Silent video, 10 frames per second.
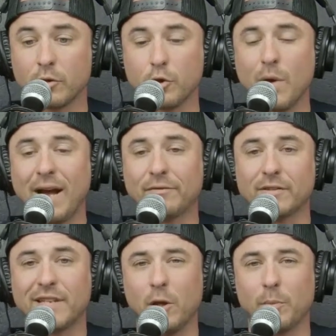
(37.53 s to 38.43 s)
you have
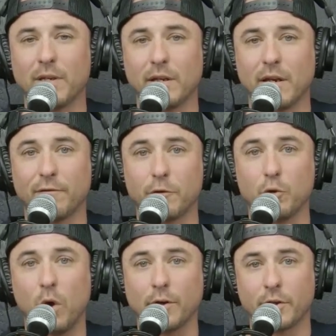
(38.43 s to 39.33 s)
to tell me if
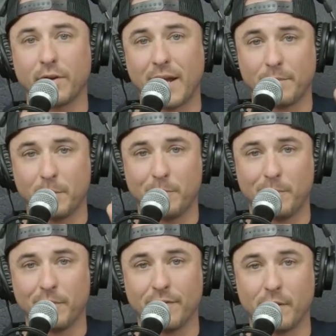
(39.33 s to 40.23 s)
you want your name to be
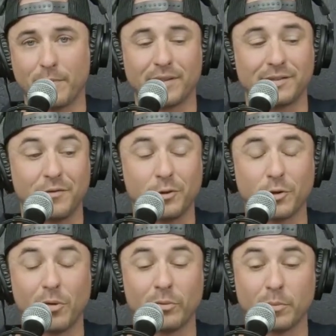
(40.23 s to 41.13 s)
put in there, because if you
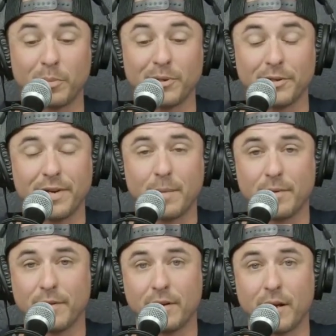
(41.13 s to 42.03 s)
don't put your
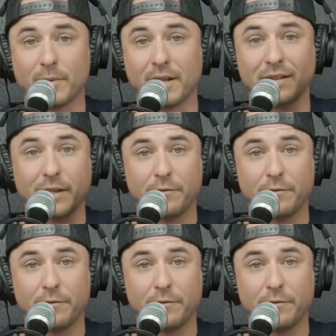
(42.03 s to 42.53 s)
name in there, I'm going to